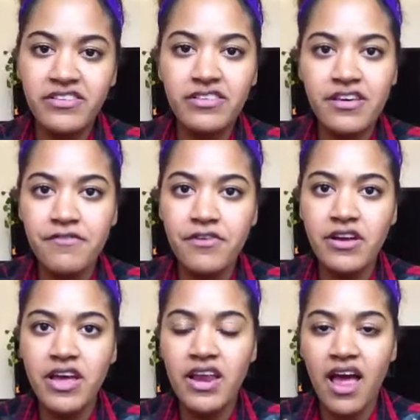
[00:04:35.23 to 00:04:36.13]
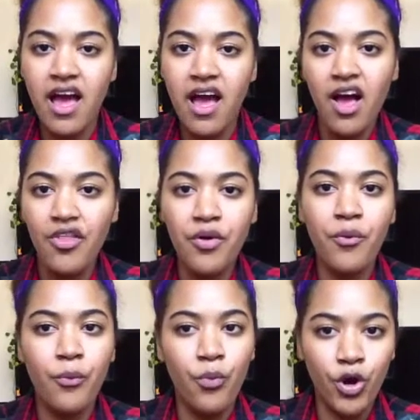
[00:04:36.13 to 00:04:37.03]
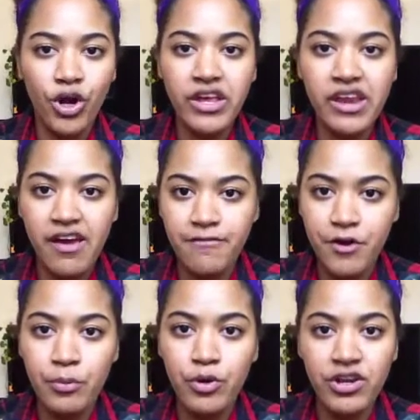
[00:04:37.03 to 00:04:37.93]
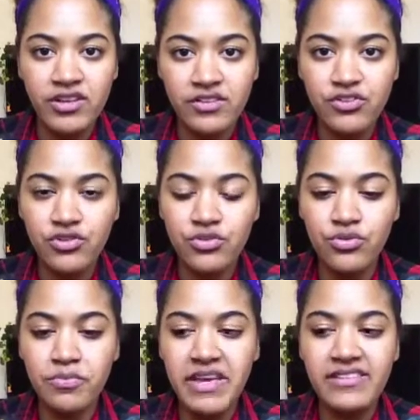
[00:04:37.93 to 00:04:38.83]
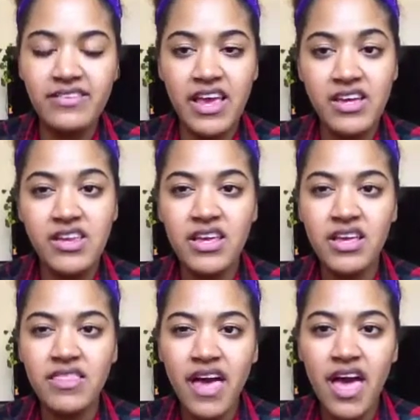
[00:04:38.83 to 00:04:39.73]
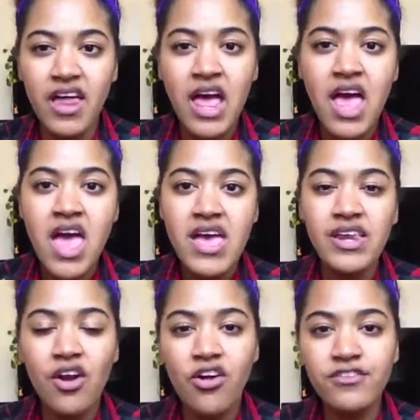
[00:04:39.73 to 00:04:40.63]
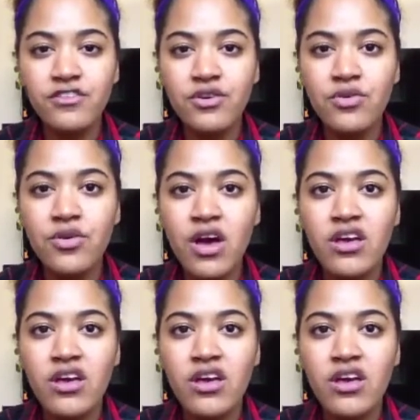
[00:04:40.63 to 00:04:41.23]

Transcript: slavery and all the work and effort put into maintaining that. And it also